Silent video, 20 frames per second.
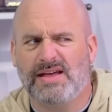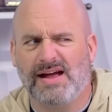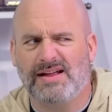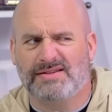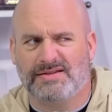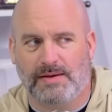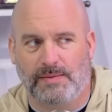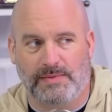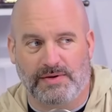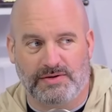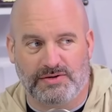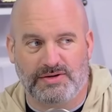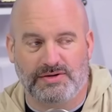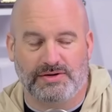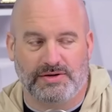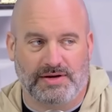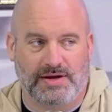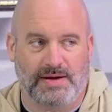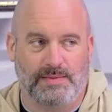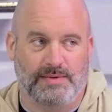got something. She
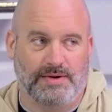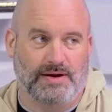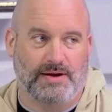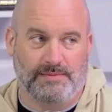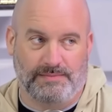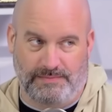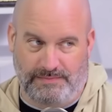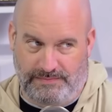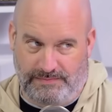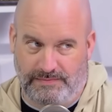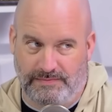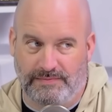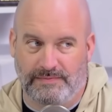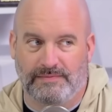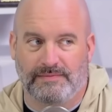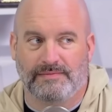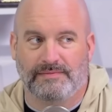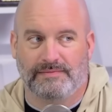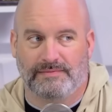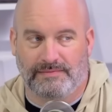should keep it up.
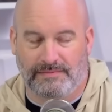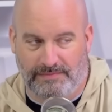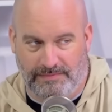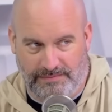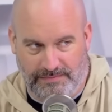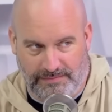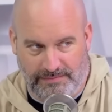Dude, I